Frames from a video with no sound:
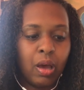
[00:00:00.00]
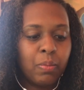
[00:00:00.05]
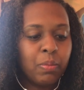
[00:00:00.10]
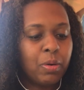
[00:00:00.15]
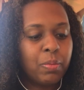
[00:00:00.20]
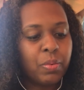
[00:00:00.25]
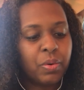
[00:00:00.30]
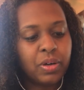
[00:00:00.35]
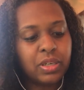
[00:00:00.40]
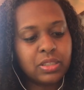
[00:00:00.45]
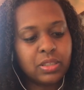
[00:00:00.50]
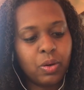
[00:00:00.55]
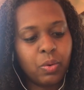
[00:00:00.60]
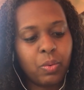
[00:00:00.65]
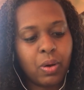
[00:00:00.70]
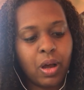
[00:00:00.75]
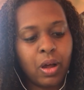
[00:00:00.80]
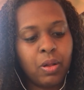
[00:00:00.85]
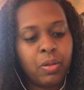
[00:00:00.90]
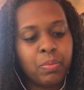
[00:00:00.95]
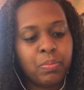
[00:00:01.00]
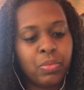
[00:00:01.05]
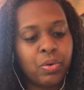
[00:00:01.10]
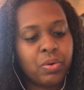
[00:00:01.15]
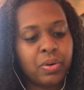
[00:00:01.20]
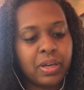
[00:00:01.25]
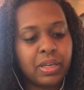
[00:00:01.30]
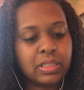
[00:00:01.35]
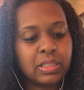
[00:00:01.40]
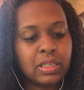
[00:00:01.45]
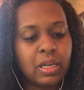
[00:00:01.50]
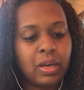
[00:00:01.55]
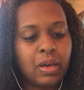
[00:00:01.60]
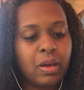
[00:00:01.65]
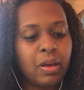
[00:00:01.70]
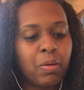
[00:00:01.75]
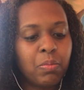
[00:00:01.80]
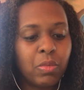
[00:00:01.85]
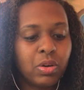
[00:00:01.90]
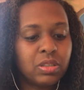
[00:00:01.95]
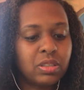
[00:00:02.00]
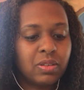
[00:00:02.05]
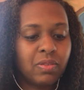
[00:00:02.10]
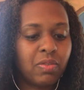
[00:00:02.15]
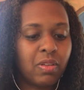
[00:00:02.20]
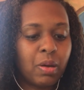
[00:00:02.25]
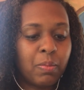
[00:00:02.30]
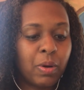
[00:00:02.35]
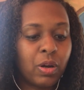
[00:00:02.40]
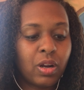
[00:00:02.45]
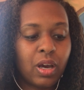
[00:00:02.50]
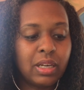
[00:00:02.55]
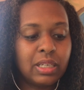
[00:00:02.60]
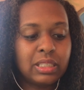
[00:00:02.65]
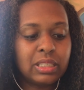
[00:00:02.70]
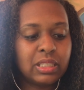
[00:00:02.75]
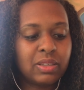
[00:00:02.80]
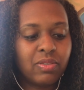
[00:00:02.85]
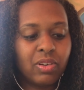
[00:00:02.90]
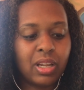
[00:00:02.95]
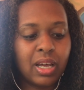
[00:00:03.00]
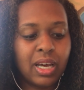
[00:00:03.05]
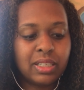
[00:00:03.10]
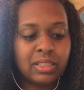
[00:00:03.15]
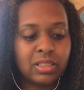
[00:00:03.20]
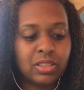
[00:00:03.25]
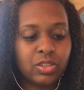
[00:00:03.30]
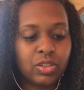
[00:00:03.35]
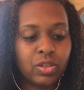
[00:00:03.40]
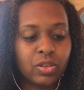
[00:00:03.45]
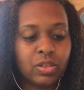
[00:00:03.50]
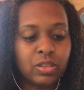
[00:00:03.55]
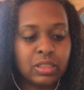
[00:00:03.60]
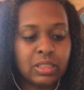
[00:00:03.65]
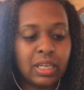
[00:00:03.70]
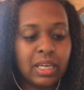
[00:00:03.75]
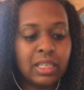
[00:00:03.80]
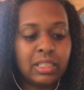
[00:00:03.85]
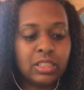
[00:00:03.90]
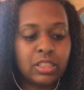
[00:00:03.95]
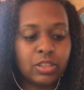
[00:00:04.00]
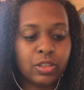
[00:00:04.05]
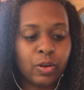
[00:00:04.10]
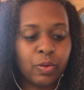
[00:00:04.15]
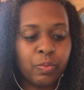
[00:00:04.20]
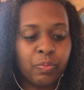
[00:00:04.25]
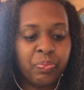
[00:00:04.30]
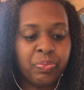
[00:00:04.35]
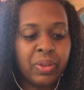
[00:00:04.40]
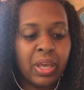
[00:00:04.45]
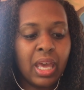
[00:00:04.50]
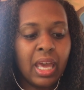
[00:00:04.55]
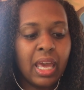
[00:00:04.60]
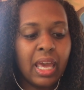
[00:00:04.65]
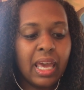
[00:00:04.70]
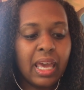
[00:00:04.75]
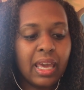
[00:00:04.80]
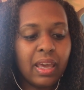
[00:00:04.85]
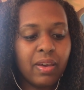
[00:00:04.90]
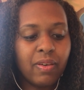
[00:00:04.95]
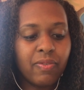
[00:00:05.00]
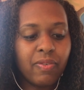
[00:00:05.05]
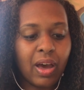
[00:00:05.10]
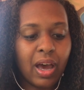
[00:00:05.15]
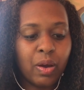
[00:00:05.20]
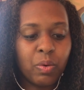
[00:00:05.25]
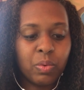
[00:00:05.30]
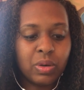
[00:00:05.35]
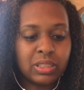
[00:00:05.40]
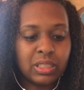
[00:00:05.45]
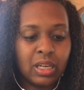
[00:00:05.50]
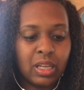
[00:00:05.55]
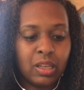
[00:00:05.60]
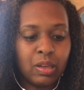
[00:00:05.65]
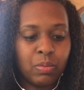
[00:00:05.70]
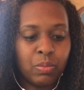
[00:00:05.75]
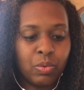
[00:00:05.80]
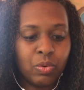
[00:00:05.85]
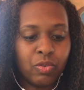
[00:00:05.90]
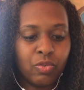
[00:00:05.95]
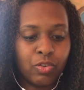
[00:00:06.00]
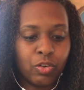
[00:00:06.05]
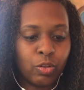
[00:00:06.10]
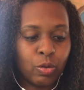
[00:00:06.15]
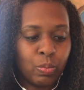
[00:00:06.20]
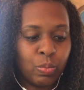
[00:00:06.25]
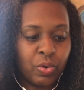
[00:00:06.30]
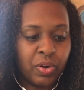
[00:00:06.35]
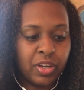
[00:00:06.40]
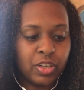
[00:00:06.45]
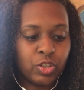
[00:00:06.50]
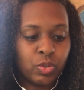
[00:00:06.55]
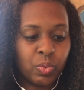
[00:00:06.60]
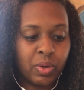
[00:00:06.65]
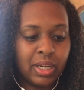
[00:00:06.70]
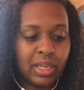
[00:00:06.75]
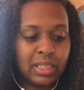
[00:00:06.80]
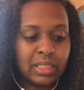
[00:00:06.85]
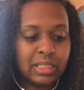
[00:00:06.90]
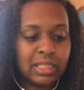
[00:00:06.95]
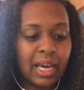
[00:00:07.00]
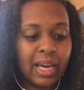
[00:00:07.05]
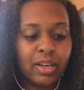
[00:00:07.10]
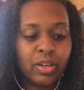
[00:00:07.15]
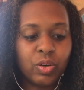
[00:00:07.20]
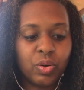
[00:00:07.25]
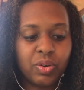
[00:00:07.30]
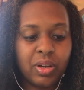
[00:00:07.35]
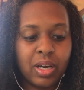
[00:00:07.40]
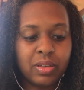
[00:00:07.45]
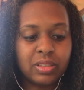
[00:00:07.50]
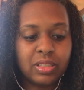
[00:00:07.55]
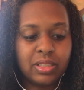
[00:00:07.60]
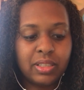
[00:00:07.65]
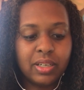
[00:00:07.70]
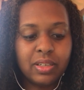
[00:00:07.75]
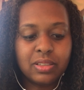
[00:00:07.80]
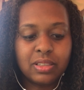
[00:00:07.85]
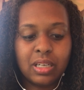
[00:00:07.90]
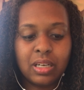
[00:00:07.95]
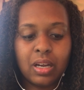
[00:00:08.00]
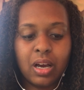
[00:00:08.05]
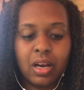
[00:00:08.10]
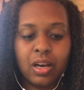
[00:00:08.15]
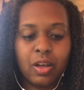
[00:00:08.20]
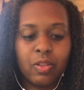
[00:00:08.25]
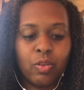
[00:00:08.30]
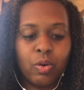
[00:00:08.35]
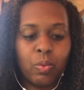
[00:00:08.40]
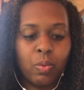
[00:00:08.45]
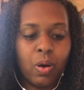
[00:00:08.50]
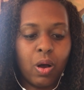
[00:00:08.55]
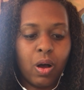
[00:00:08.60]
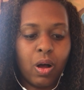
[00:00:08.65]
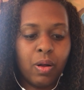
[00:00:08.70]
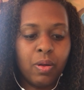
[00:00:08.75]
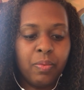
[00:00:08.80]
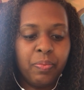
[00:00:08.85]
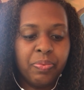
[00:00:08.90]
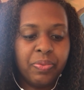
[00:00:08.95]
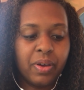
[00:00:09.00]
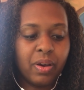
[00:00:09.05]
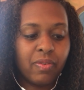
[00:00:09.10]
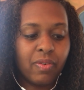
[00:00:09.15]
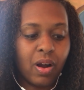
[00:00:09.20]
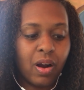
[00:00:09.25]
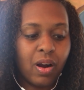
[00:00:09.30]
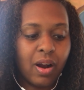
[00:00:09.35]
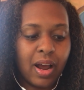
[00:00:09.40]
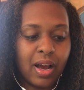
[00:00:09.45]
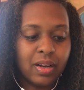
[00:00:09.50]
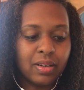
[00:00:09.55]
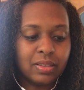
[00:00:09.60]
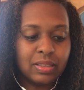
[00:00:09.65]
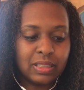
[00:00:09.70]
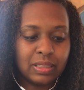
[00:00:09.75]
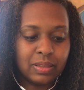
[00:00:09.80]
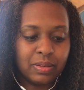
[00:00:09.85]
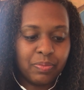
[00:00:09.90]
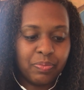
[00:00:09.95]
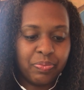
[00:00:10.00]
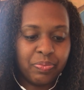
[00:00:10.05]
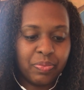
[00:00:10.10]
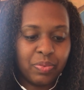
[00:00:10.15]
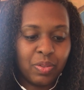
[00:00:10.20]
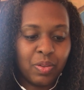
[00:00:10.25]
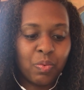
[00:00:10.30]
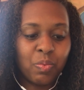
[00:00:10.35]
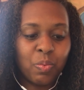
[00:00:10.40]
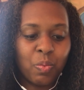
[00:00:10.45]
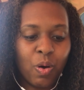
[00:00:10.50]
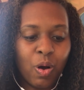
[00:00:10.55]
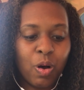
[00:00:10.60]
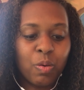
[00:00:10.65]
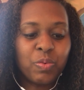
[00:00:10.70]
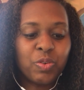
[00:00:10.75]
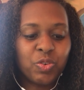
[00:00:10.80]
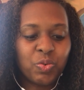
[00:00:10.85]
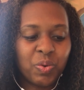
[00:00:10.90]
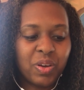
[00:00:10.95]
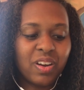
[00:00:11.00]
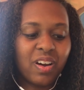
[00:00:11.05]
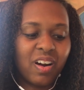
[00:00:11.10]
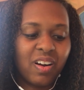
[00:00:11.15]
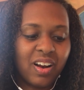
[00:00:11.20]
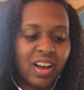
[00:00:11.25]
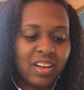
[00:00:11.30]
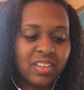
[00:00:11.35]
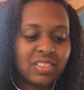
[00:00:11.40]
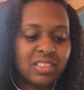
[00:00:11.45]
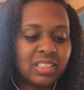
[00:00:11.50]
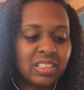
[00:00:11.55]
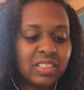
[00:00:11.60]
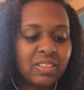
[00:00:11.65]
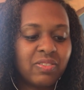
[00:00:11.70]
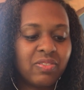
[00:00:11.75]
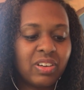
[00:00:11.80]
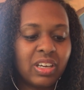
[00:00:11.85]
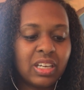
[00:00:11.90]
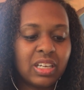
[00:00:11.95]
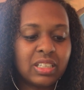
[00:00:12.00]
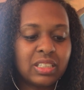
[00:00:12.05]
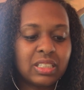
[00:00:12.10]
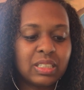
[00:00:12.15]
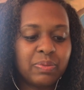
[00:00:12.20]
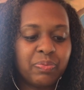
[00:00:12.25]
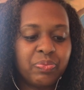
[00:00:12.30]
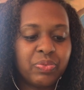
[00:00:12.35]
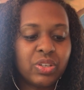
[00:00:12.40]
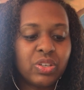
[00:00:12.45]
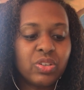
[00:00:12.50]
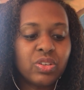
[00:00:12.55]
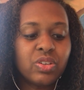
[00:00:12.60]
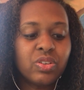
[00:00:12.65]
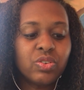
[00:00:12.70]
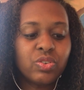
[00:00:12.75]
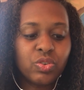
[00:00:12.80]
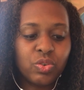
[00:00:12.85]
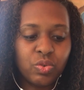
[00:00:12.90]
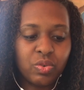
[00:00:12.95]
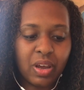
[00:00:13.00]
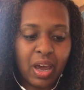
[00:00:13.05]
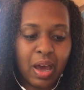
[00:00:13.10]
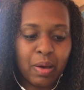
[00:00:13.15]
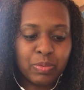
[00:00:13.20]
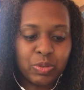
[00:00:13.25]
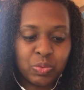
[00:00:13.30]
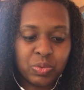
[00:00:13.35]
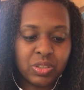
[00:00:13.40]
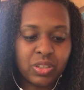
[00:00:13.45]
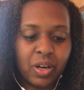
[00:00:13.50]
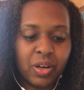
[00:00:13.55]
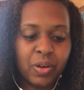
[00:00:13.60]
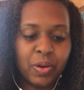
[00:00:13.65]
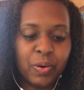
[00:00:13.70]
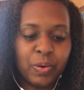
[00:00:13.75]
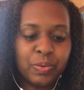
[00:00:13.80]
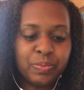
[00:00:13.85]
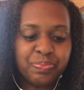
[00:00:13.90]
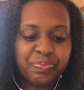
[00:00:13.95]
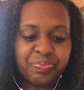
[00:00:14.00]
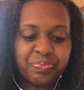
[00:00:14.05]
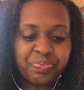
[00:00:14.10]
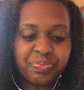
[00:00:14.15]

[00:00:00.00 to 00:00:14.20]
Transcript: But boys are, well, boys. Most of them are not as civilized as girls, and so, if I wasn't in the mood for their boyish ways, I'd go downstairs and knock on the wall of our house, the wall between our house and Safina's. 2 taps was our code.